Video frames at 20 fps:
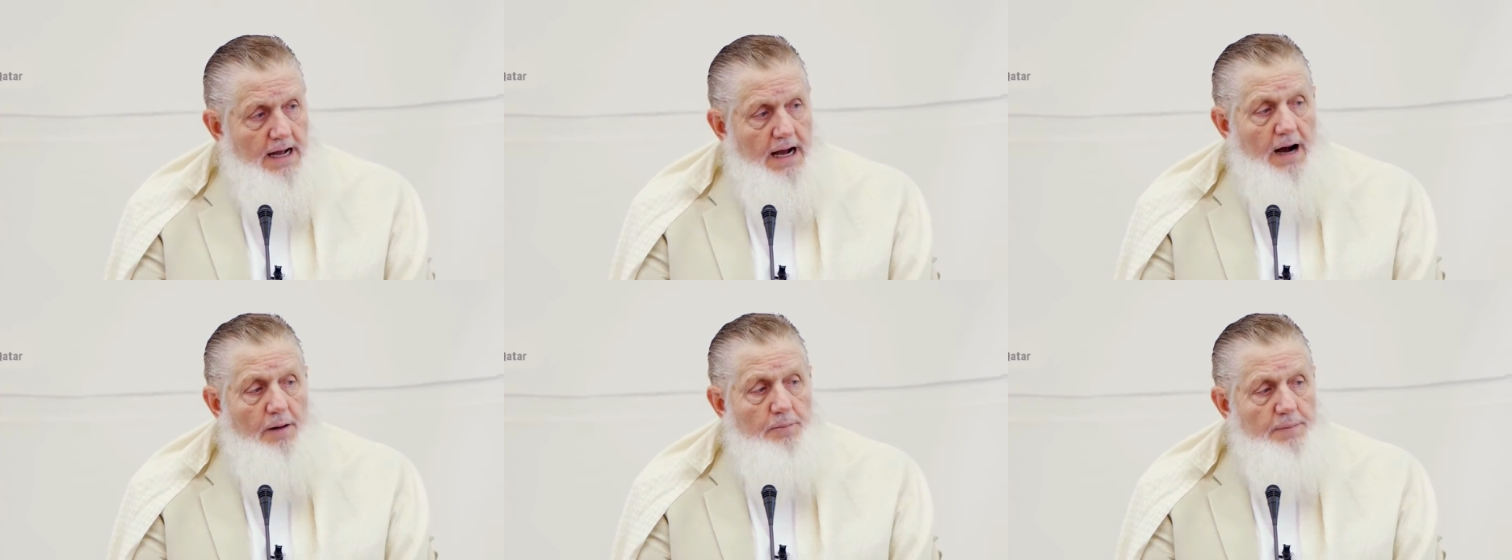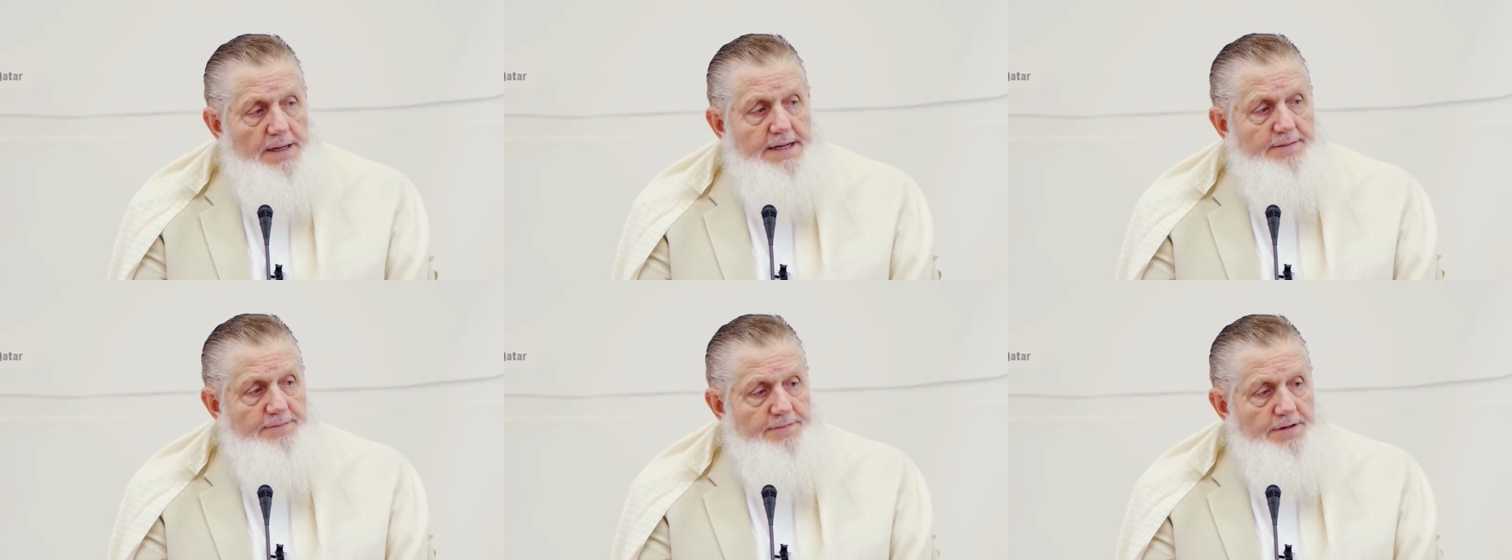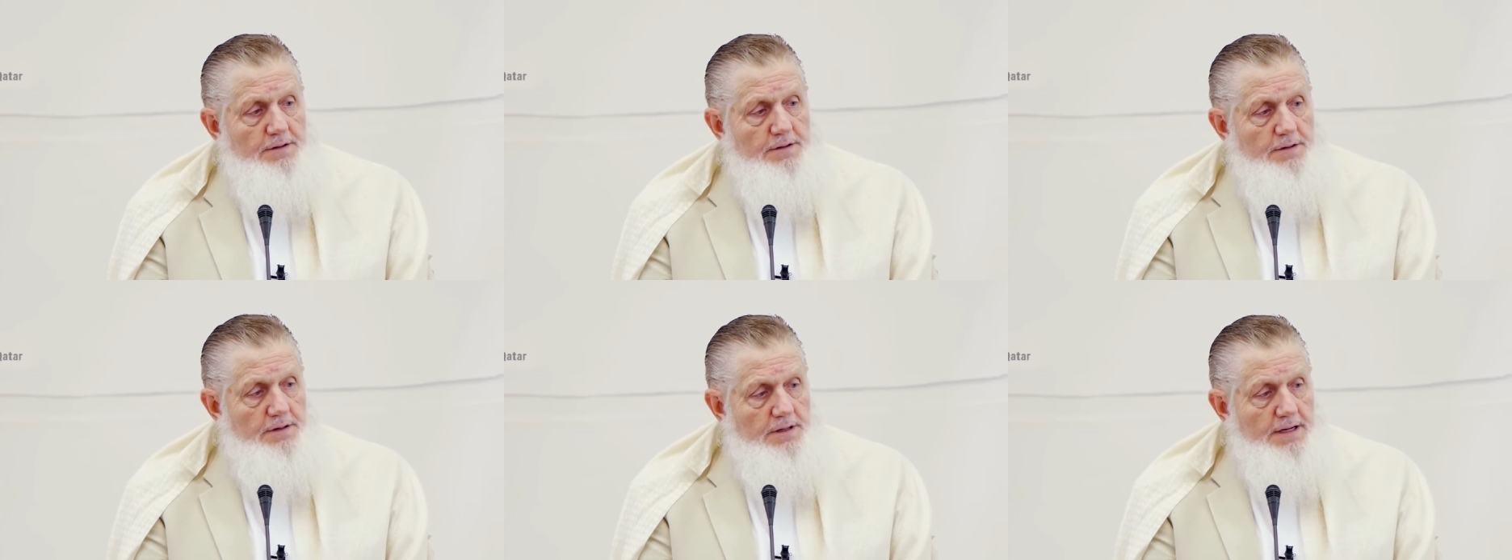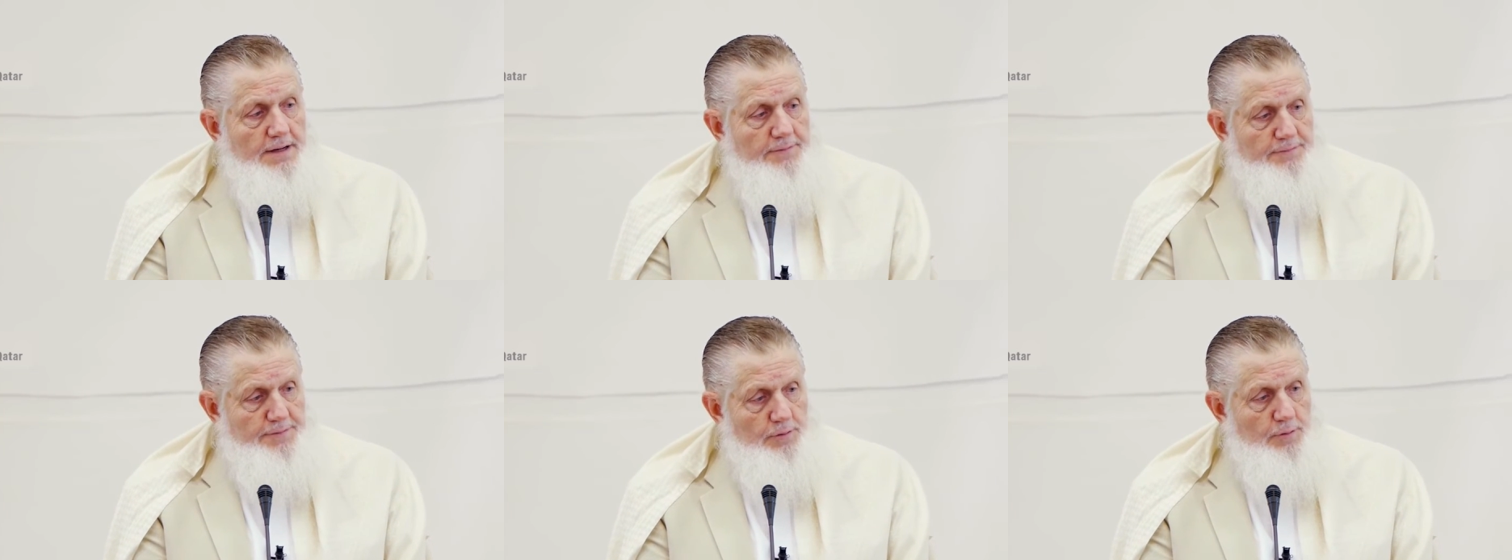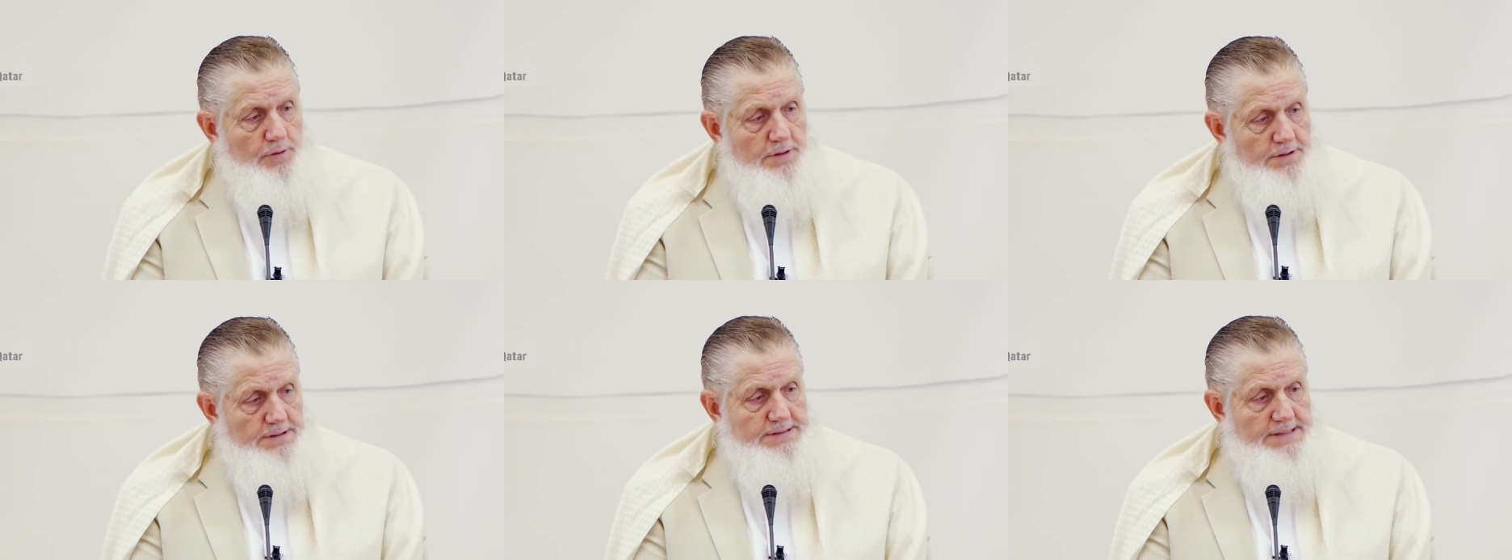How many of you, if you
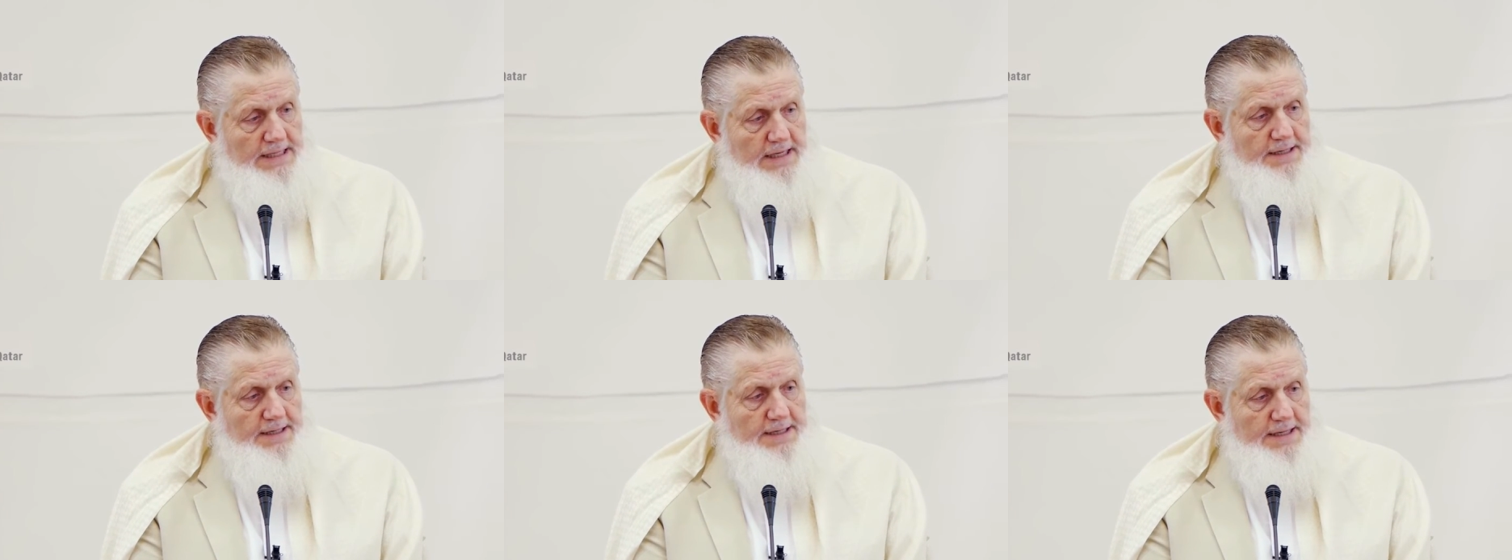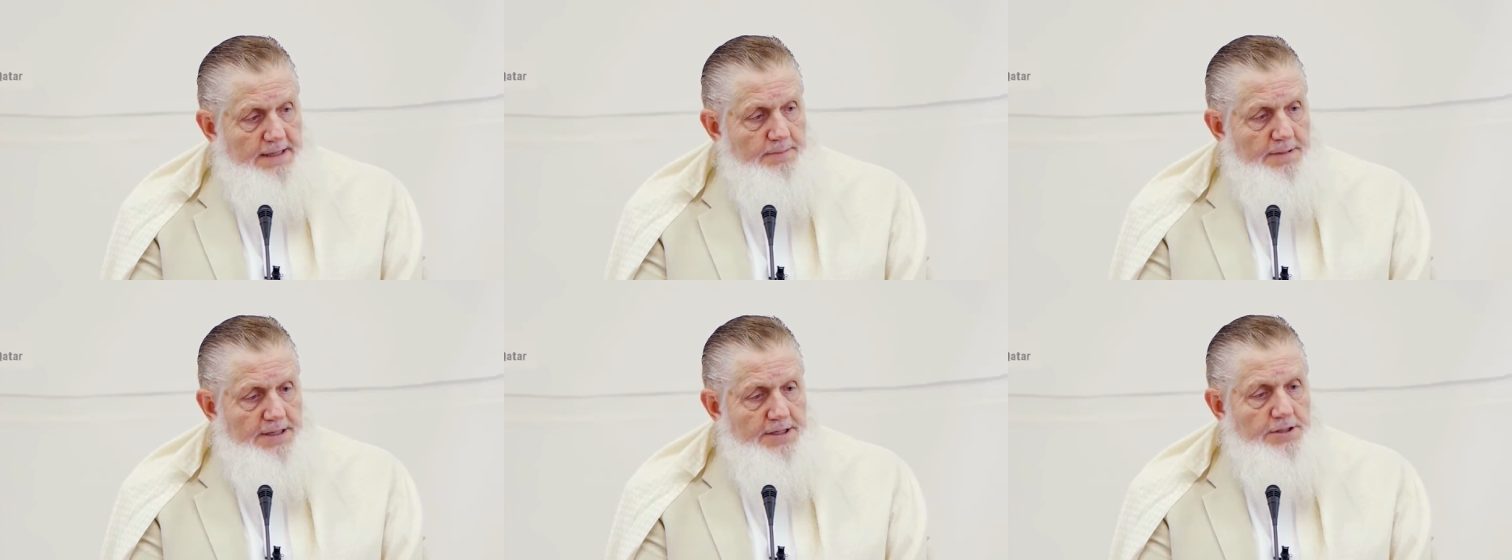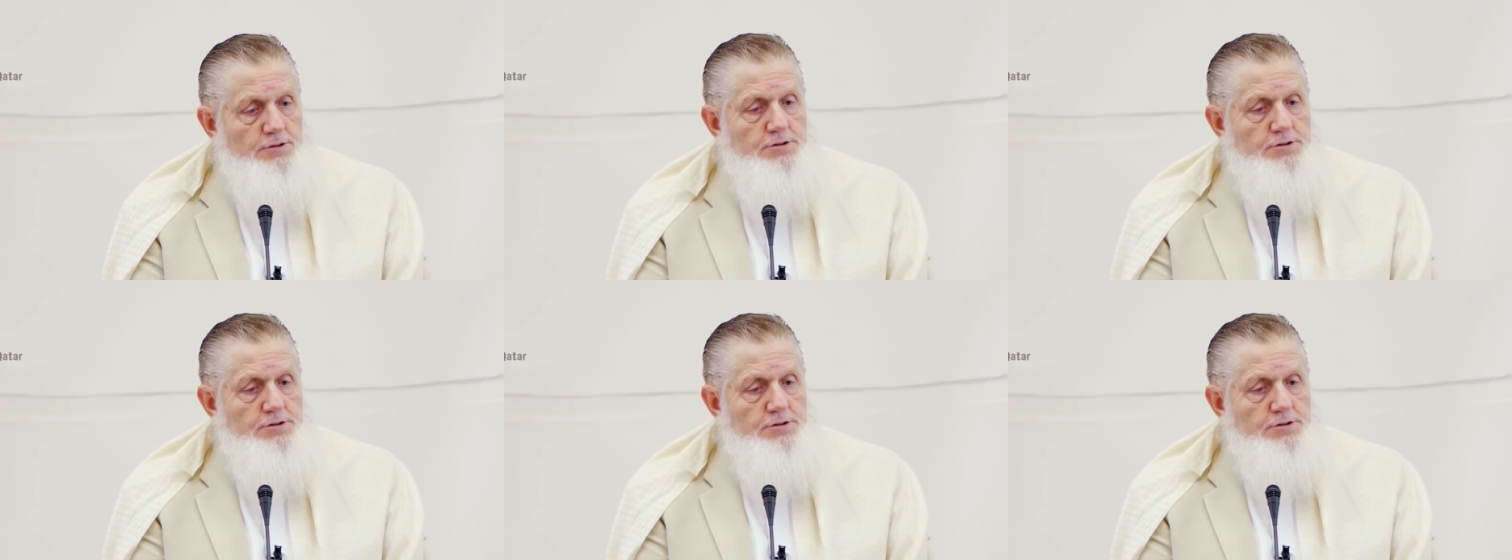were telling anybody,